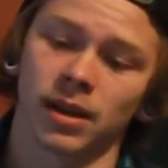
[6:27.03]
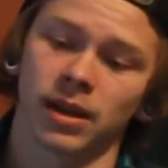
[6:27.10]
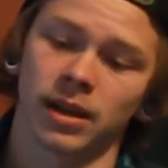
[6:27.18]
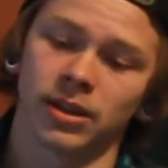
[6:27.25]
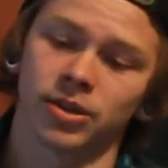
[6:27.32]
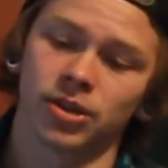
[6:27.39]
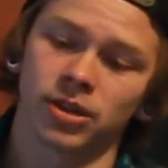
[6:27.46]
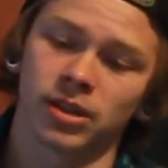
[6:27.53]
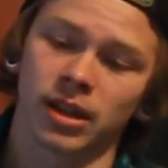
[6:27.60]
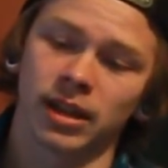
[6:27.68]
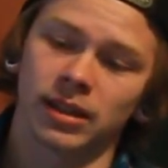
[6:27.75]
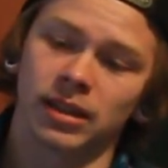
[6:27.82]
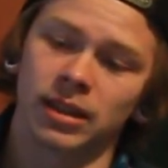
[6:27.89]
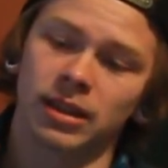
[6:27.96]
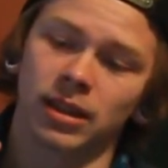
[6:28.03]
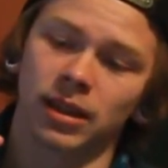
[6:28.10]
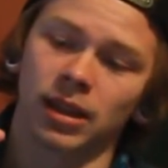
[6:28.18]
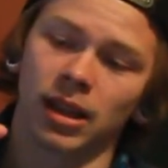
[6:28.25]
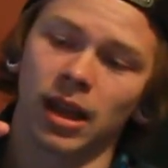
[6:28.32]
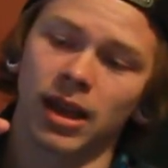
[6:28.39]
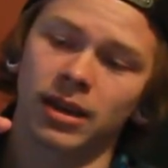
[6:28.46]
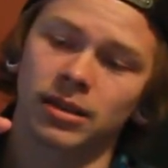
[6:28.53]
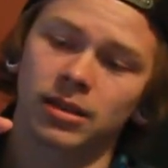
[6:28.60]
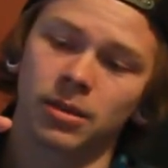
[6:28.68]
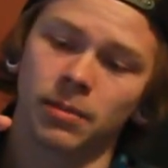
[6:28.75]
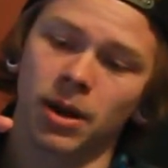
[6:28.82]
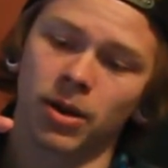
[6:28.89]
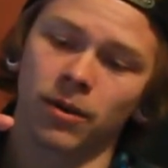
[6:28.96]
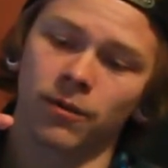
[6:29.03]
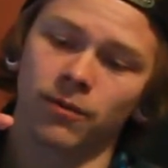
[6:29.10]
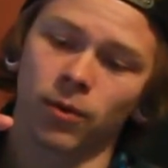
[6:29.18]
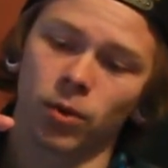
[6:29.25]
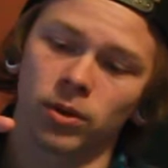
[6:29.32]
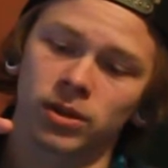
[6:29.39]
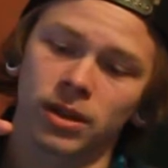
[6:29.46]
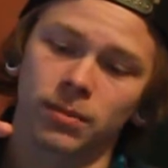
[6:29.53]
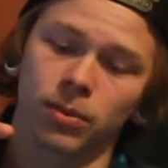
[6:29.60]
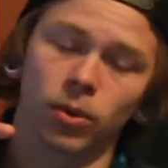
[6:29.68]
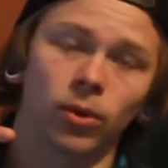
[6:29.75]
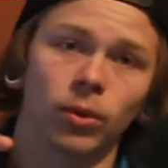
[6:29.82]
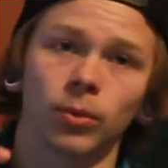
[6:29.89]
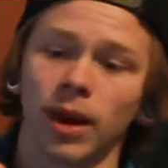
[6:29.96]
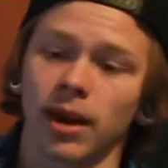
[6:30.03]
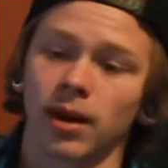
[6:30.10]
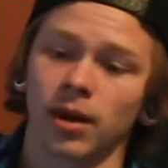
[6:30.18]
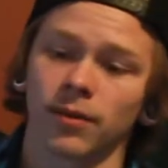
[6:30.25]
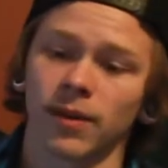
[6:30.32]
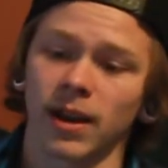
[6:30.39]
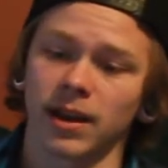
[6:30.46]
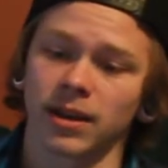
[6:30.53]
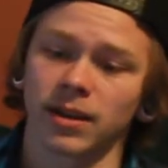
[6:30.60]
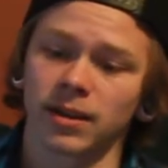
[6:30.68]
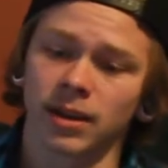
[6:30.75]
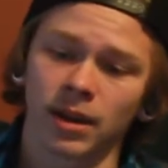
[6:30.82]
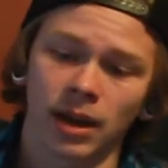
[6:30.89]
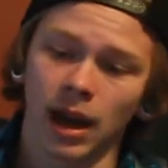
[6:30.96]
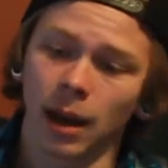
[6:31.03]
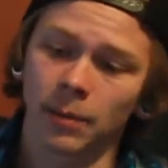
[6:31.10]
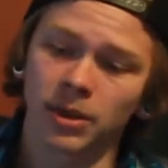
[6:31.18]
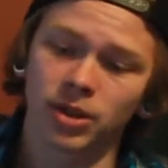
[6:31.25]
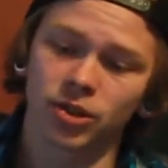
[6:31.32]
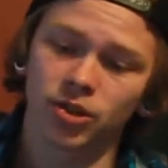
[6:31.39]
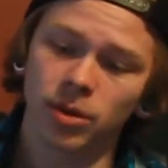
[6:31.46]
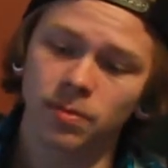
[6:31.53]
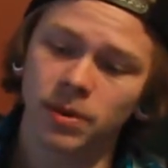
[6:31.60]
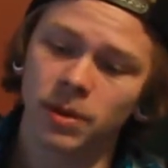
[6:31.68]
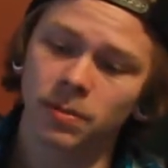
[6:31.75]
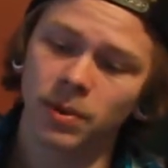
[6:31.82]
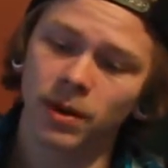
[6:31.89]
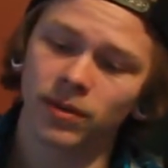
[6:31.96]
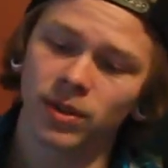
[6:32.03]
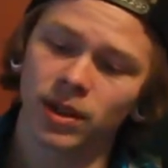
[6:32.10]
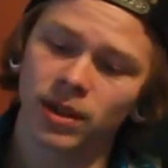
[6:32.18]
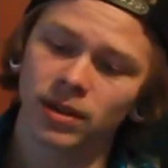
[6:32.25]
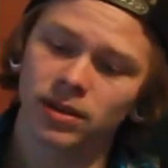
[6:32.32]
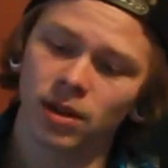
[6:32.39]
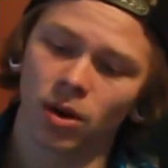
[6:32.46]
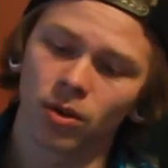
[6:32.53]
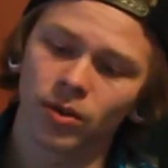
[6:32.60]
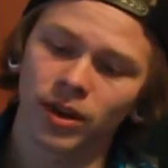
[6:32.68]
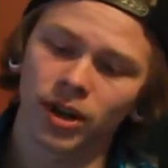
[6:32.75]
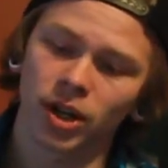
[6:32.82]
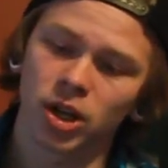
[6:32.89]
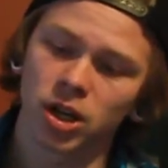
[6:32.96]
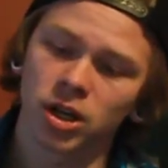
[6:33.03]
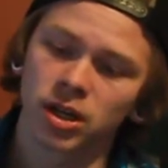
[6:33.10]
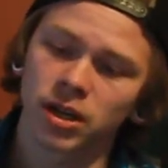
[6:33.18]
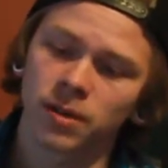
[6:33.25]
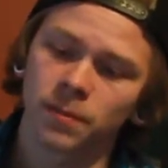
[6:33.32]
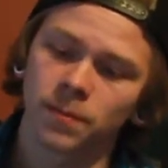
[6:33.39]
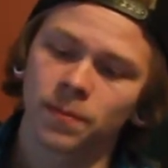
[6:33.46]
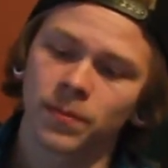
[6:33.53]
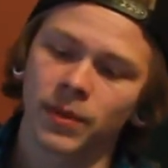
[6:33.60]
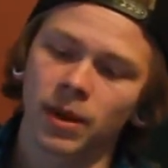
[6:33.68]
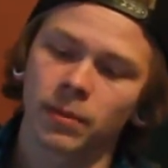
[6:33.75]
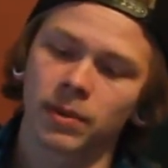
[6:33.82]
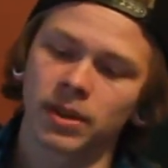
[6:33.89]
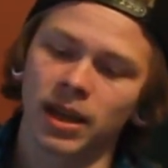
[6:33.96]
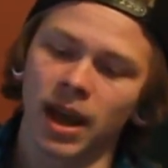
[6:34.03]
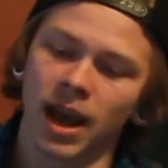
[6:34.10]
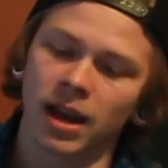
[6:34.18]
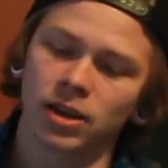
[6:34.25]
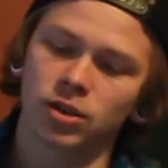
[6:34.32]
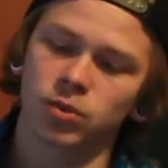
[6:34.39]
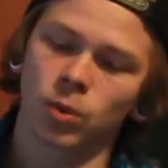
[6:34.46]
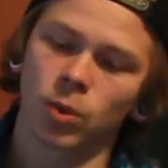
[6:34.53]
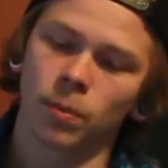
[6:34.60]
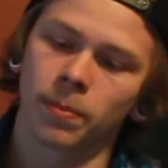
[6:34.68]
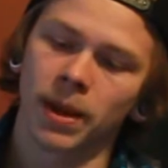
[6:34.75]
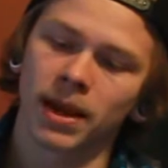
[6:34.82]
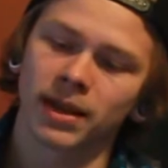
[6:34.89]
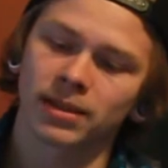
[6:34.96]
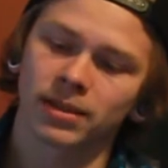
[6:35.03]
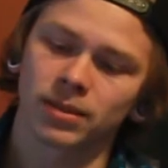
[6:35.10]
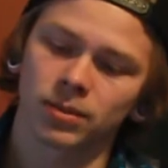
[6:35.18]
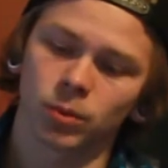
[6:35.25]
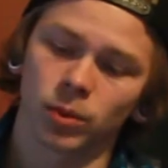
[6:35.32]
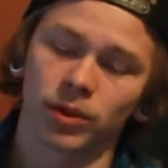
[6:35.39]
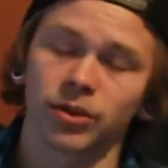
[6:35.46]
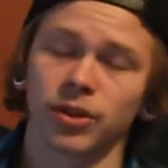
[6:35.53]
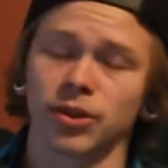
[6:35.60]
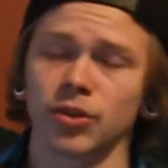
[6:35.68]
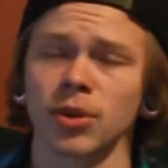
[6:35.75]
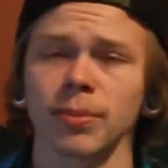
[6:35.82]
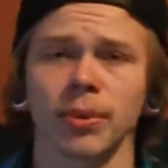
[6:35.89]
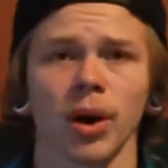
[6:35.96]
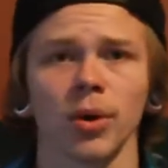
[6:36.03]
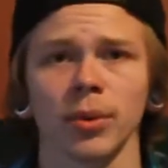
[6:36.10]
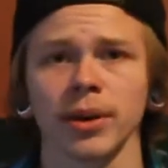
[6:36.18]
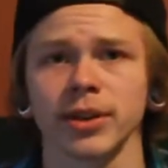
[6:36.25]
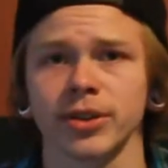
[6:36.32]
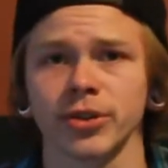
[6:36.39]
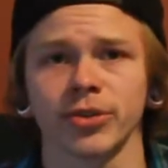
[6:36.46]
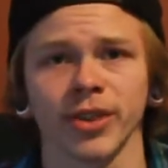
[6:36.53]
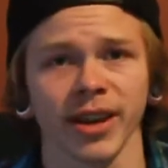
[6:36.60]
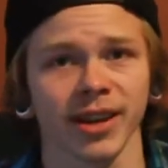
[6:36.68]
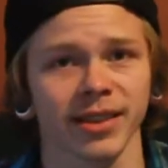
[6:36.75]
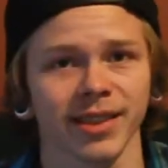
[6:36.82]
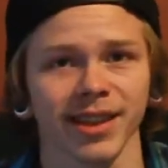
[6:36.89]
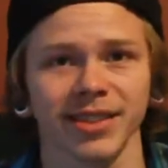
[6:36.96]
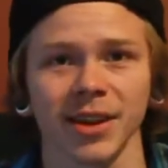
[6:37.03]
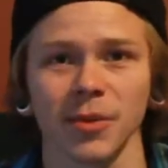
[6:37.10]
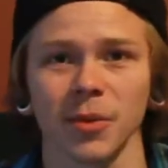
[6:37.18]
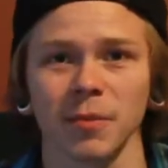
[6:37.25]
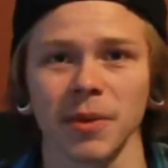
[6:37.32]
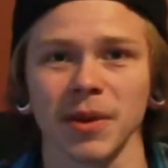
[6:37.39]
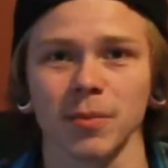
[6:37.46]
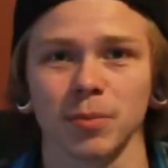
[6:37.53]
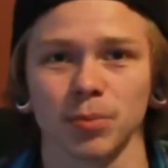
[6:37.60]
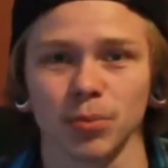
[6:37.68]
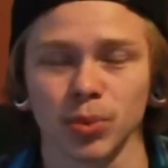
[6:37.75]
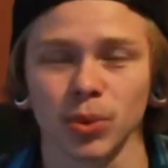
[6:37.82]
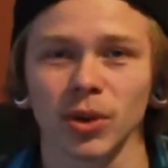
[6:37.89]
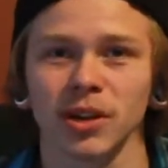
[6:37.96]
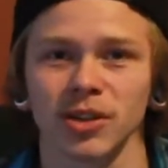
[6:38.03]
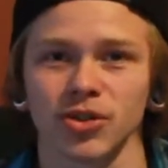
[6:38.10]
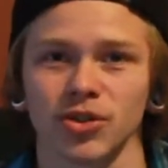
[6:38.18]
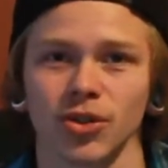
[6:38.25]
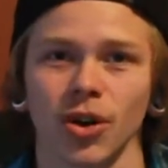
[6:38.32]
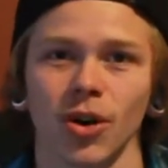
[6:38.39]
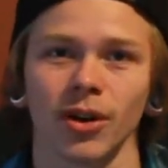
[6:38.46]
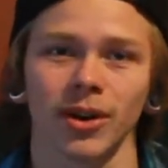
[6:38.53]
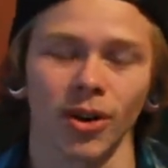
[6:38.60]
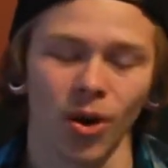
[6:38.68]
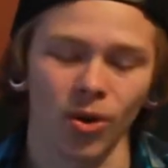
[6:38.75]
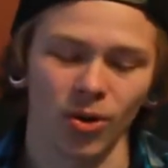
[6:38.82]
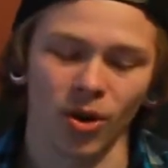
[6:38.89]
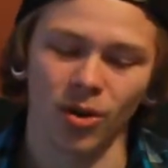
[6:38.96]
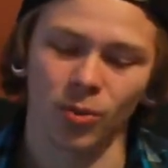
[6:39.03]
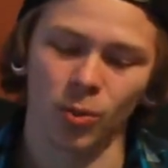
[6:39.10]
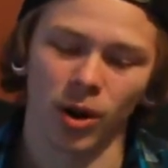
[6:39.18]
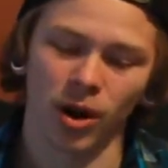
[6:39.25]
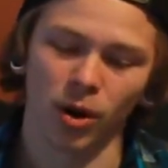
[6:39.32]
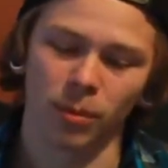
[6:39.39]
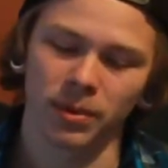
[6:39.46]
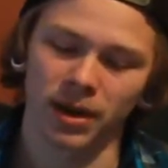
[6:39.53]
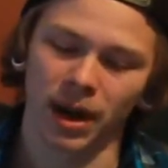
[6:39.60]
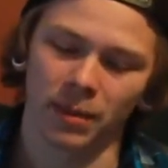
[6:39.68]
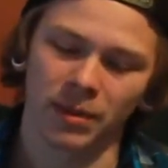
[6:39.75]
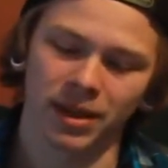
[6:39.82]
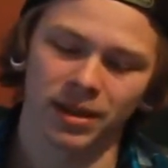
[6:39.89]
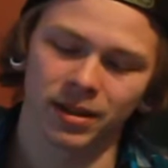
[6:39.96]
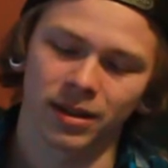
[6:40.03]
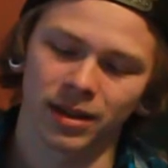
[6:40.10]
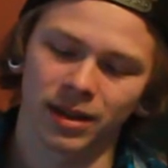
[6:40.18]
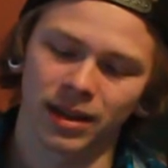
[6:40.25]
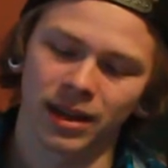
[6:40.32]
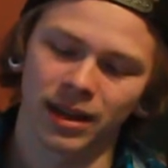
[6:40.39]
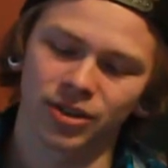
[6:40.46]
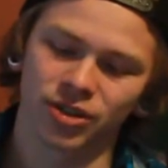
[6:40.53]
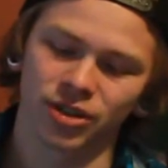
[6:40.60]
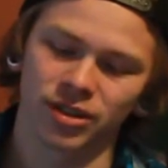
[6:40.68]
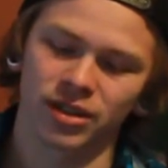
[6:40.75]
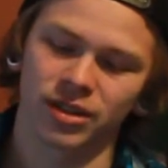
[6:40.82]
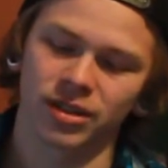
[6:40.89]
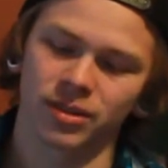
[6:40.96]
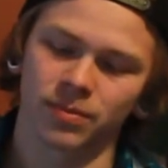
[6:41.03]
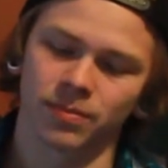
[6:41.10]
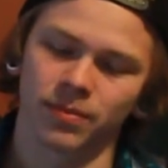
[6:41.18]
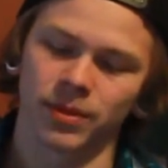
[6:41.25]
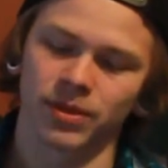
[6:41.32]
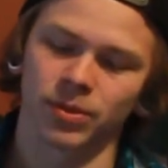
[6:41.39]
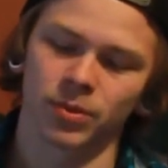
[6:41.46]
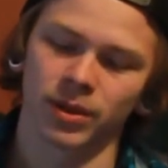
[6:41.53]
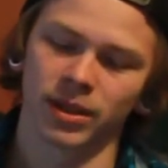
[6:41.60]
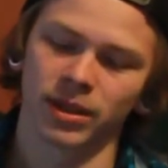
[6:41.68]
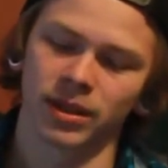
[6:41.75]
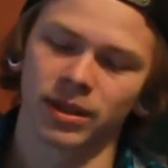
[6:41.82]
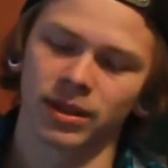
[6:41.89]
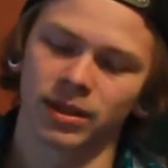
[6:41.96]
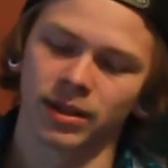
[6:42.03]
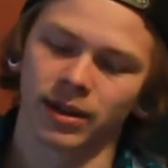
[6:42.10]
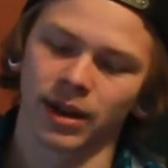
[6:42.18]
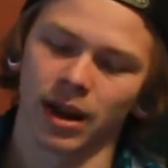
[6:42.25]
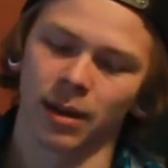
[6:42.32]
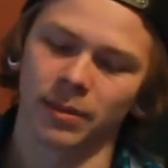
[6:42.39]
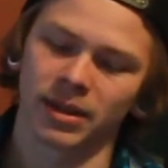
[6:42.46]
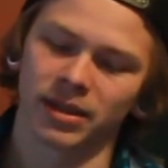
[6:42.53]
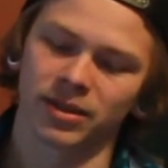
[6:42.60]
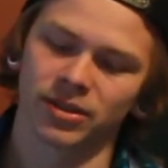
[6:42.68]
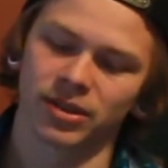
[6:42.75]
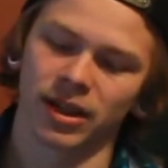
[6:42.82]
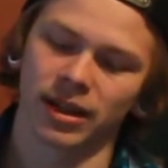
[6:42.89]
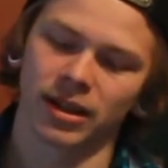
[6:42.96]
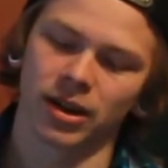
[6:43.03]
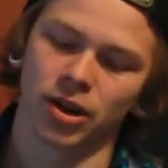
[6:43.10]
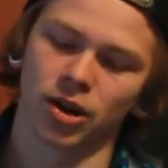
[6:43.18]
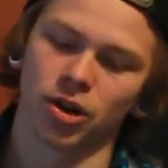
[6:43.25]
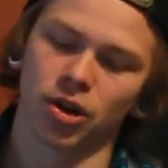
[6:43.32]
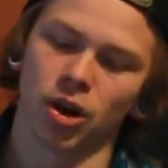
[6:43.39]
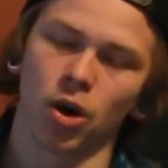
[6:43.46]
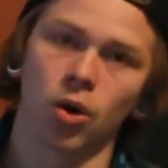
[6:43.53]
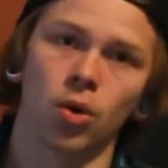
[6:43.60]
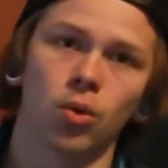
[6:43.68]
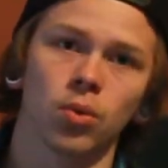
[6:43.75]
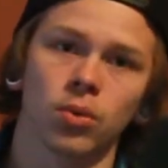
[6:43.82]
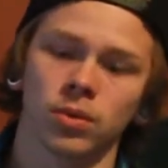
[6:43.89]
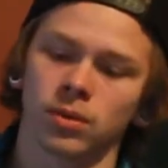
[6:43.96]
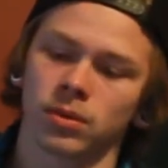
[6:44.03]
It's just like the lightest amount of force can pull it right off. And I mean, the drip tip and everything's on there good, but the actual base with the triple O-rings, you'd think that they would be pretty strong and hold on well. But I mean, it's a really, I mean, there's like nothing